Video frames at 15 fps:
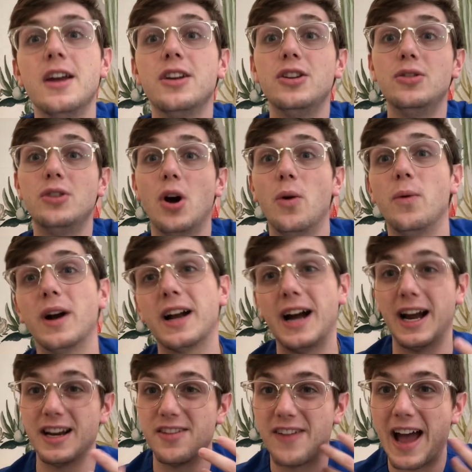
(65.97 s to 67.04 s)
You know what
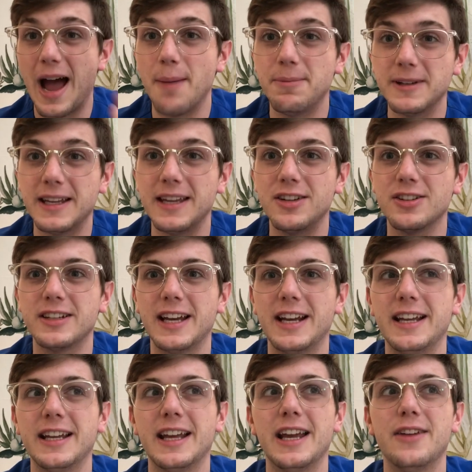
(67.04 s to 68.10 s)
kind of applicant you're
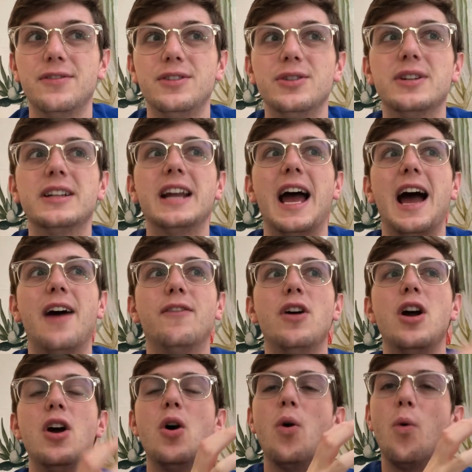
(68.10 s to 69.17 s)
getting if you can have
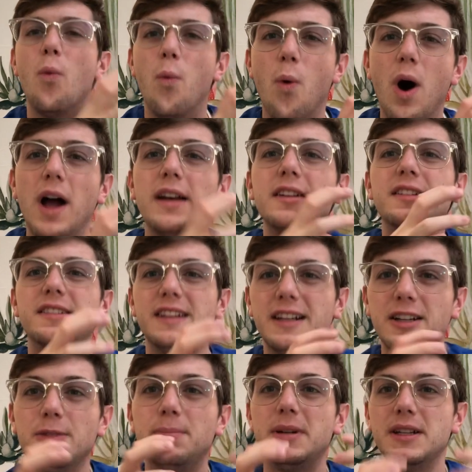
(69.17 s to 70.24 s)
one
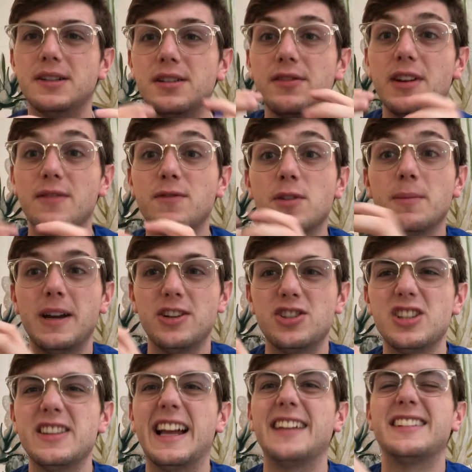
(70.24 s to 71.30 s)
single piece of
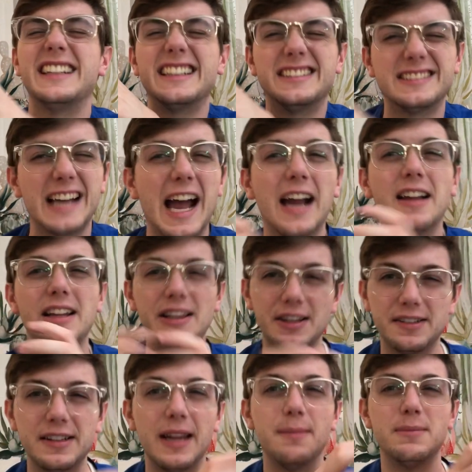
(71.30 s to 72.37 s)
information that's exactly the
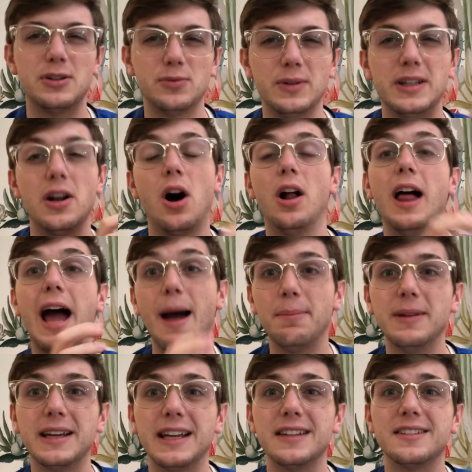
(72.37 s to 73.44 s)
same between all
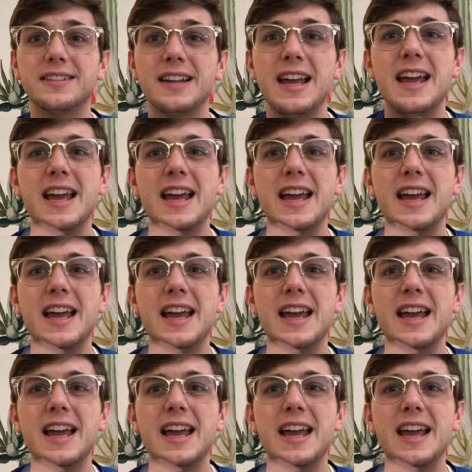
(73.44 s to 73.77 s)
applicants.